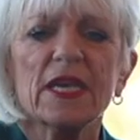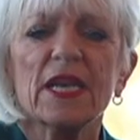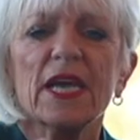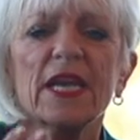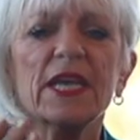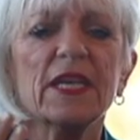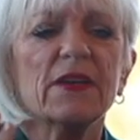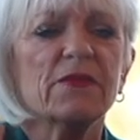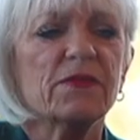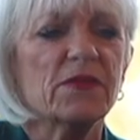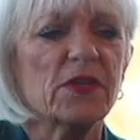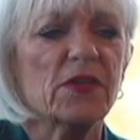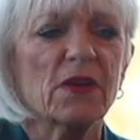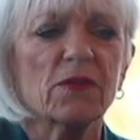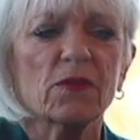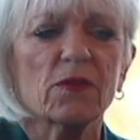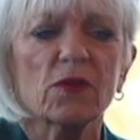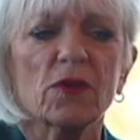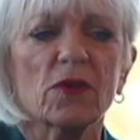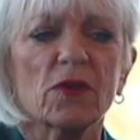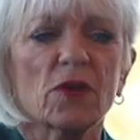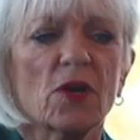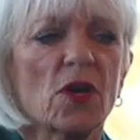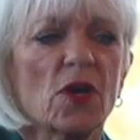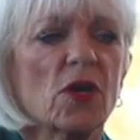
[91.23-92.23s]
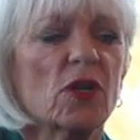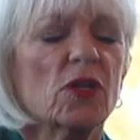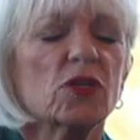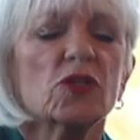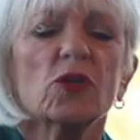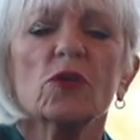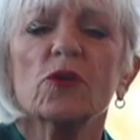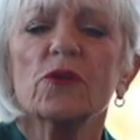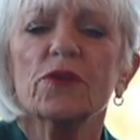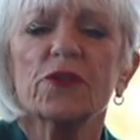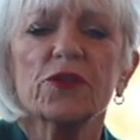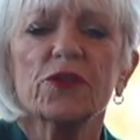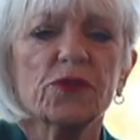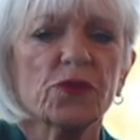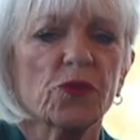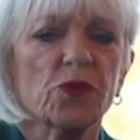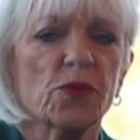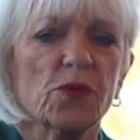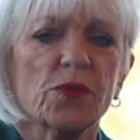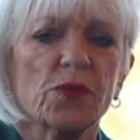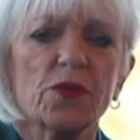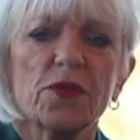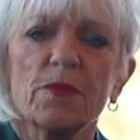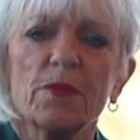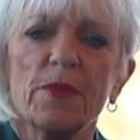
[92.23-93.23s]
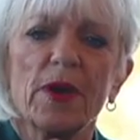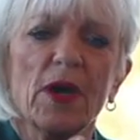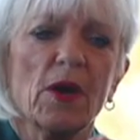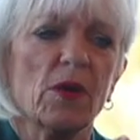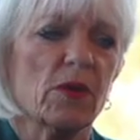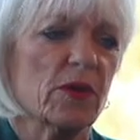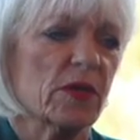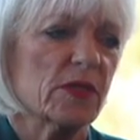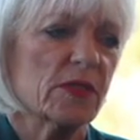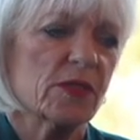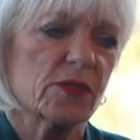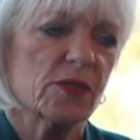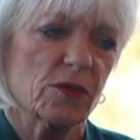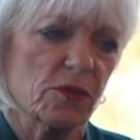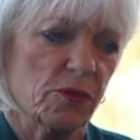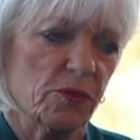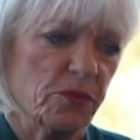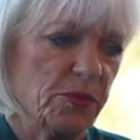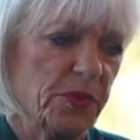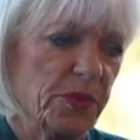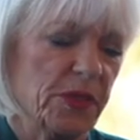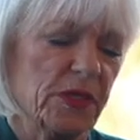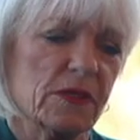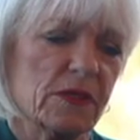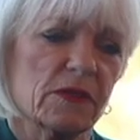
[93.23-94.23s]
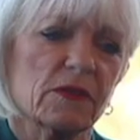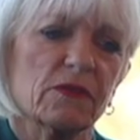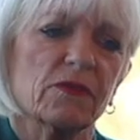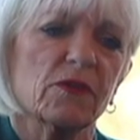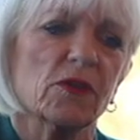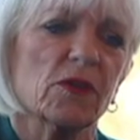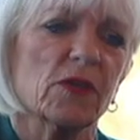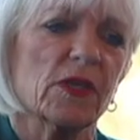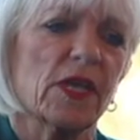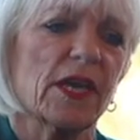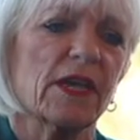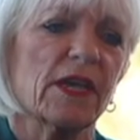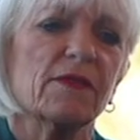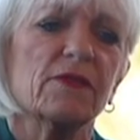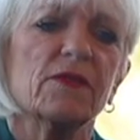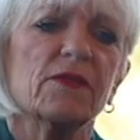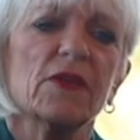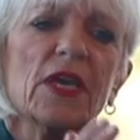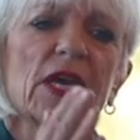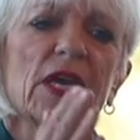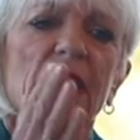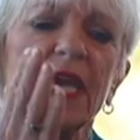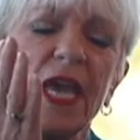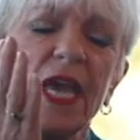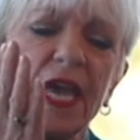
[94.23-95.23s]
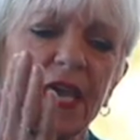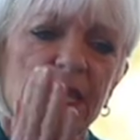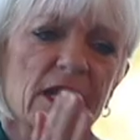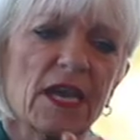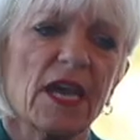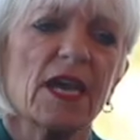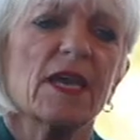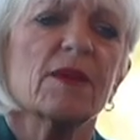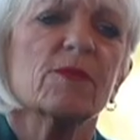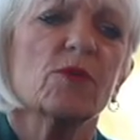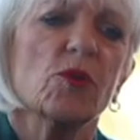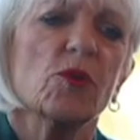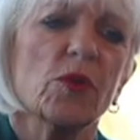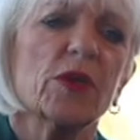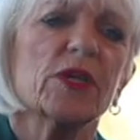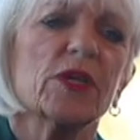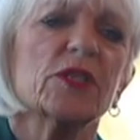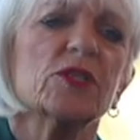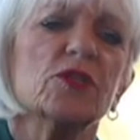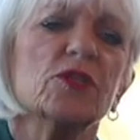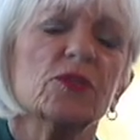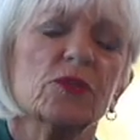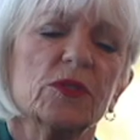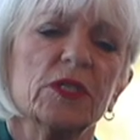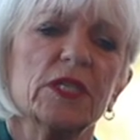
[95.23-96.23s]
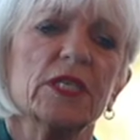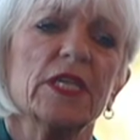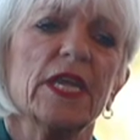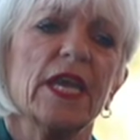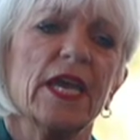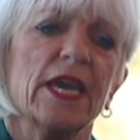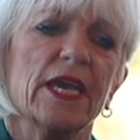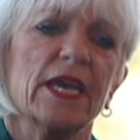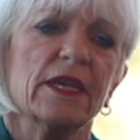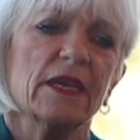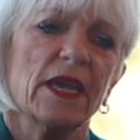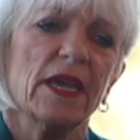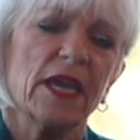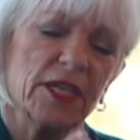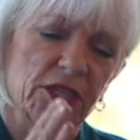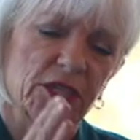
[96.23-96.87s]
"I have never told the truth about a certain piece of her life, and I am going to today."